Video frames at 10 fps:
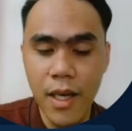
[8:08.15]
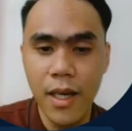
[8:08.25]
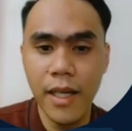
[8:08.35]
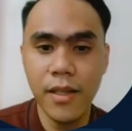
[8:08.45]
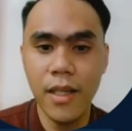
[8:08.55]

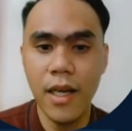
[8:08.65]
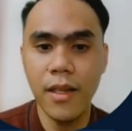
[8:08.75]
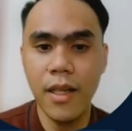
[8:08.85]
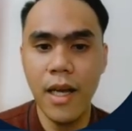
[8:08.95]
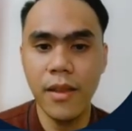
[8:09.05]
Like
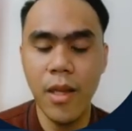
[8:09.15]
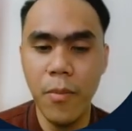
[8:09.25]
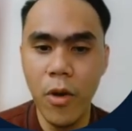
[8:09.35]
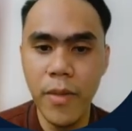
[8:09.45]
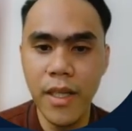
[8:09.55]
the
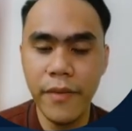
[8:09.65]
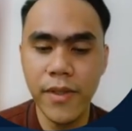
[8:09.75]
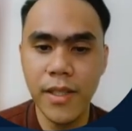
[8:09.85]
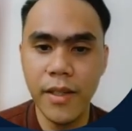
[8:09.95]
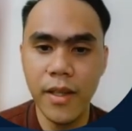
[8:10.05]
moment a
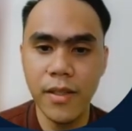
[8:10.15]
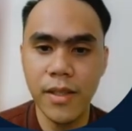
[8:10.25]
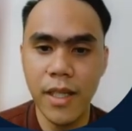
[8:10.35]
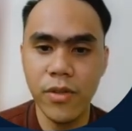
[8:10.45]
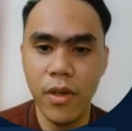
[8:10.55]
facilitator
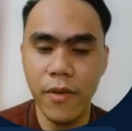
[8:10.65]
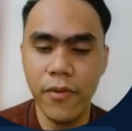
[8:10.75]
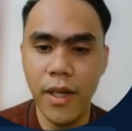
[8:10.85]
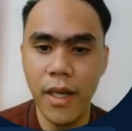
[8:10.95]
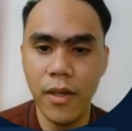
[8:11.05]
starts
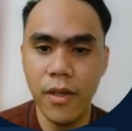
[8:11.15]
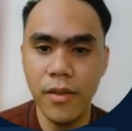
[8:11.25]
offering